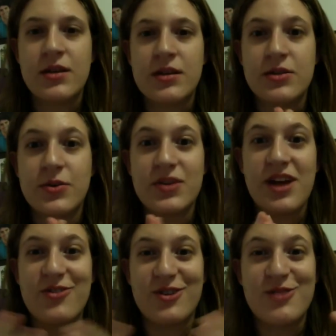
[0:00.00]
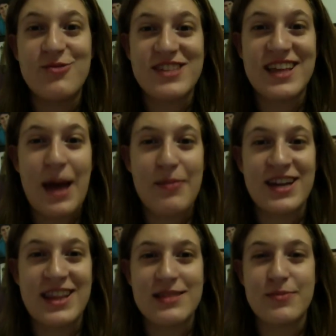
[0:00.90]
So the other huge thing that
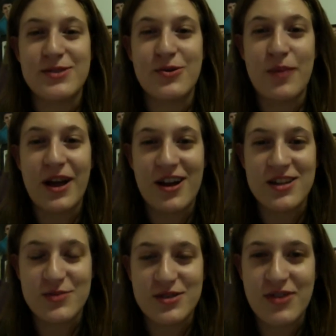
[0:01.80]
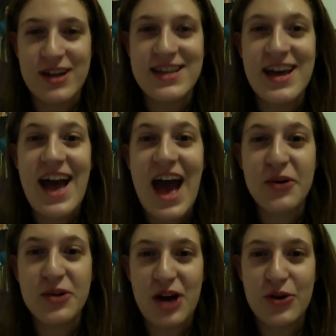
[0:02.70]
happened in this episode, oh my gosh, it was great,
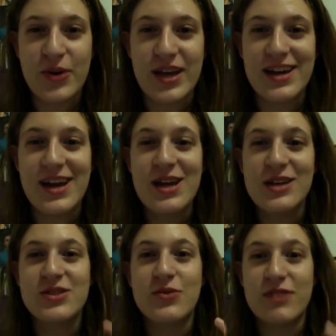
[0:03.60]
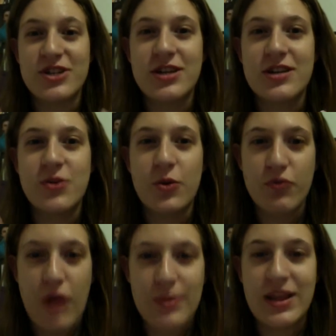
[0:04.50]
Outlaw Queen. So Regina
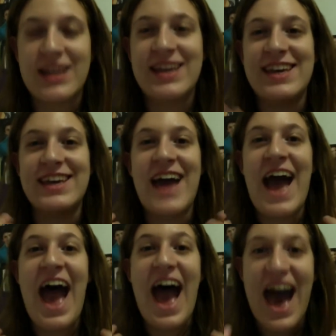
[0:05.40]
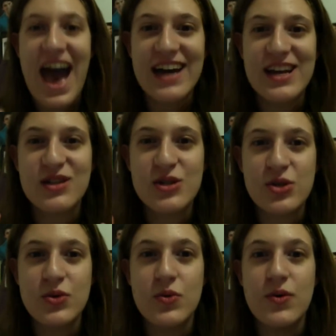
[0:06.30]
told Robin that he had
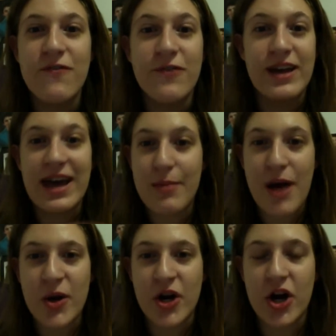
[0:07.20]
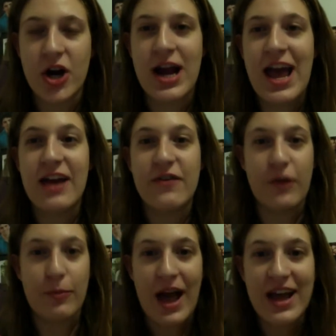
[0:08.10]
to forget about her and
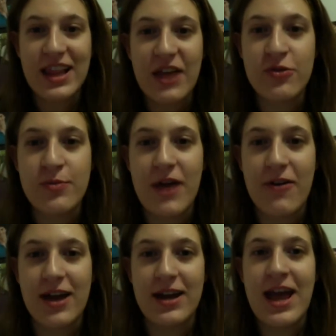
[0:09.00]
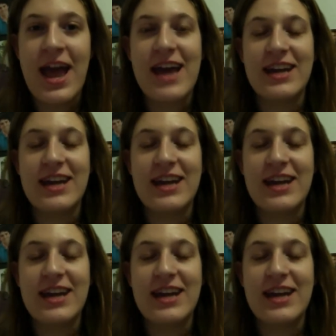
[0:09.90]
fall back in love with Marion, and